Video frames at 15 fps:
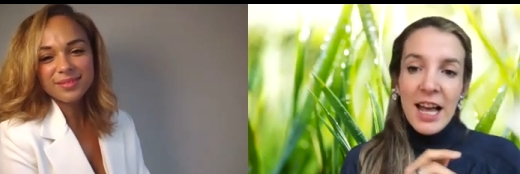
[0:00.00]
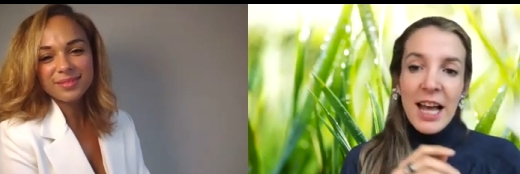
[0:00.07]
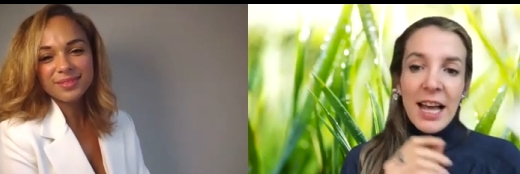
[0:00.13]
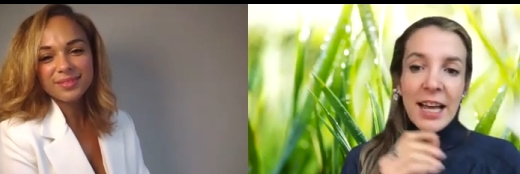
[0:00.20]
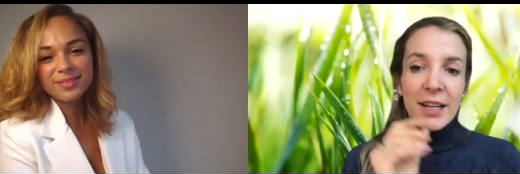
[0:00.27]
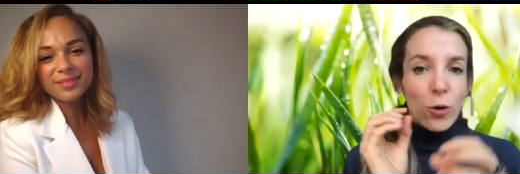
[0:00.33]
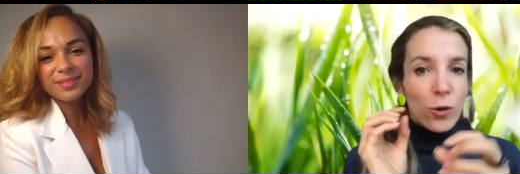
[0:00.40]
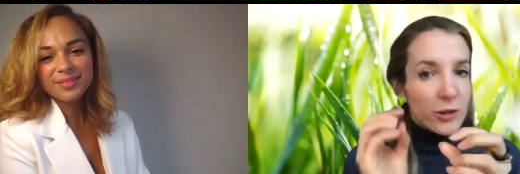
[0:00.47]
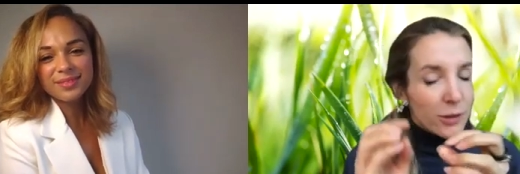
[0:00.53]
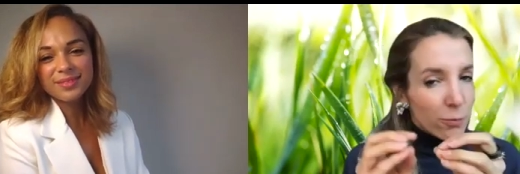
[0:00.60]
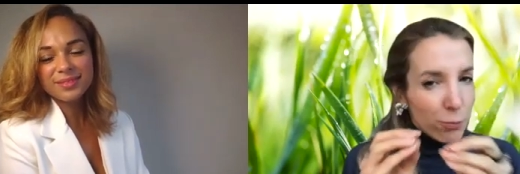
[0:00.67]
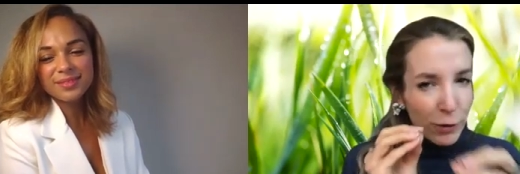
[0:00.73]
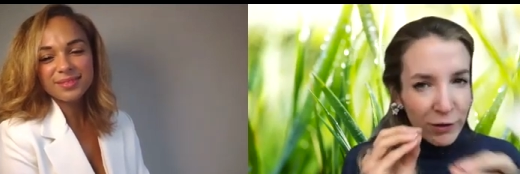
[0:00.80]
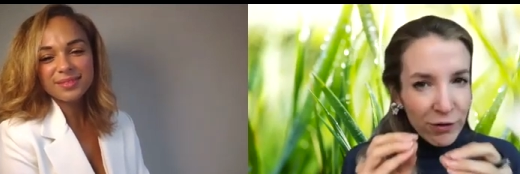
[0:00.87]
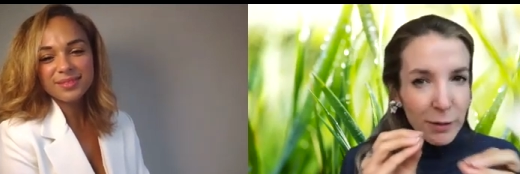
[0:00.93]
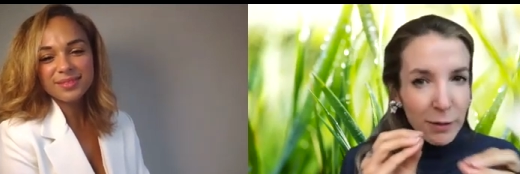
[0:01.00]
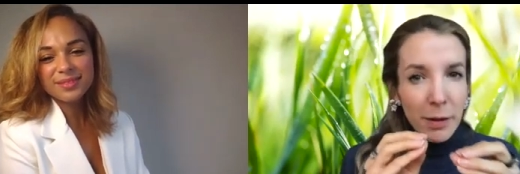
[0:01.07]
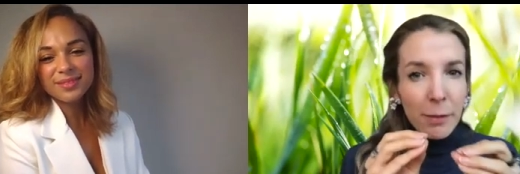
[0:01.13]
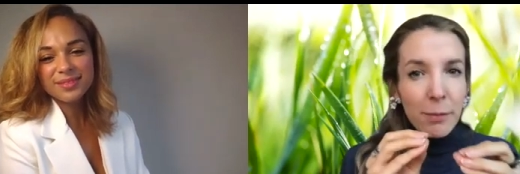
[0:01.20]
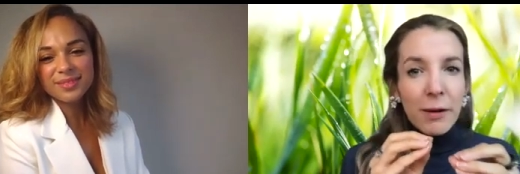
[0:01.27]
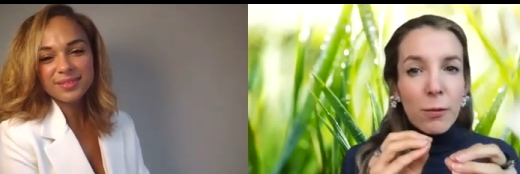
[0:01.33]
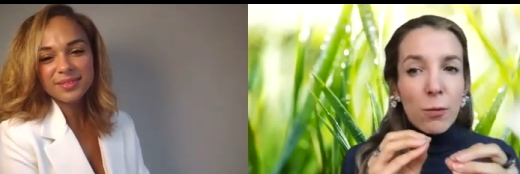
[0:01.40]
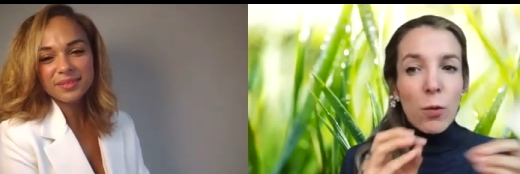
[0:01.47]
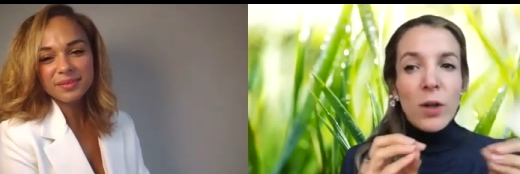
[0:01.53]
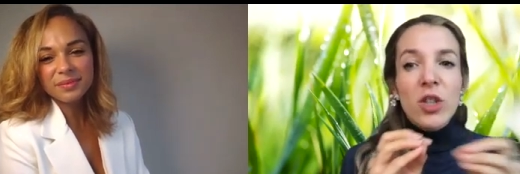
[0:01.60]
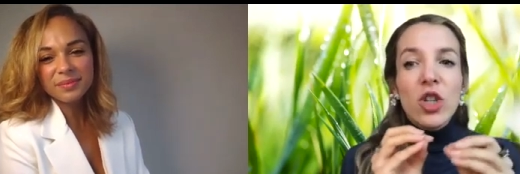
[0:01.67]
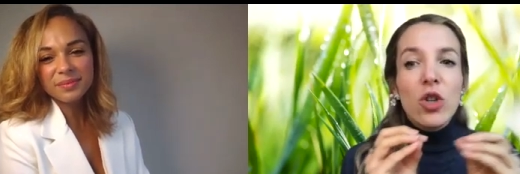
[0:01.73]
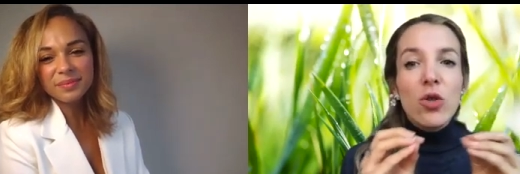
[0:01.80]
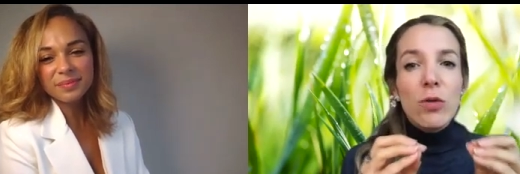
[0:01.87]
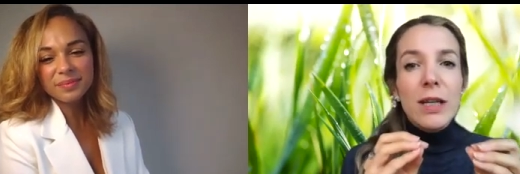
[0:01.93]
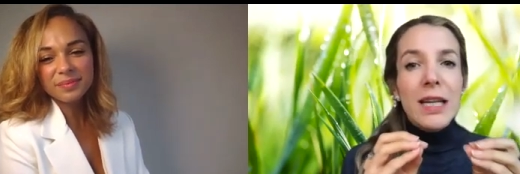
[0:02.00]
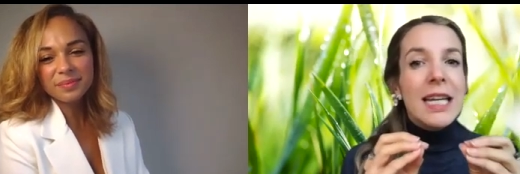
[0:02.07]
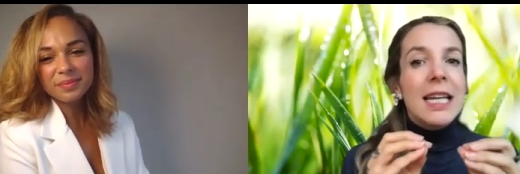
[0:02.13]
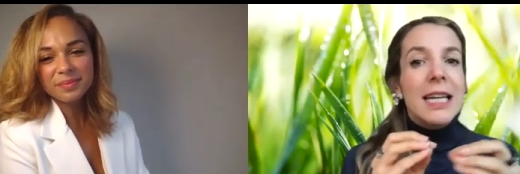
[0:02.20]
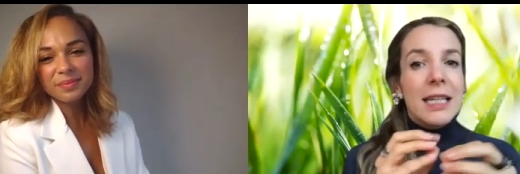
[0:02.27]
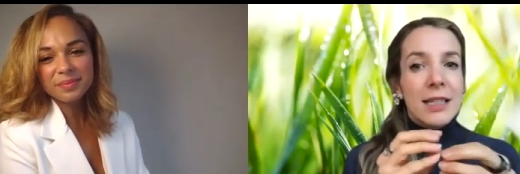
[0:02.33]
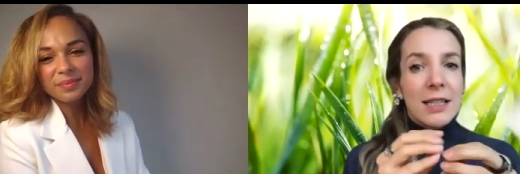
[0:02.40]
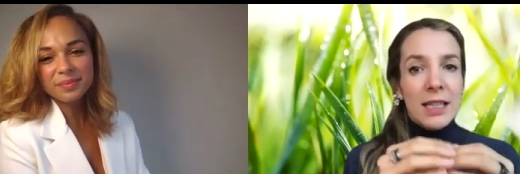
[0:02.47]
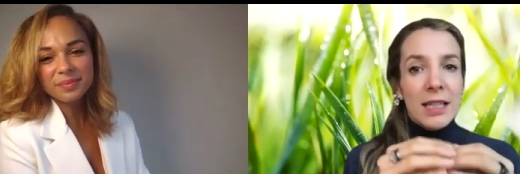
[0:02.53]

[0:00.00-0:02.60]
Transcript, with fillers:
Speaker 1: And also briefly, maybe what do you need?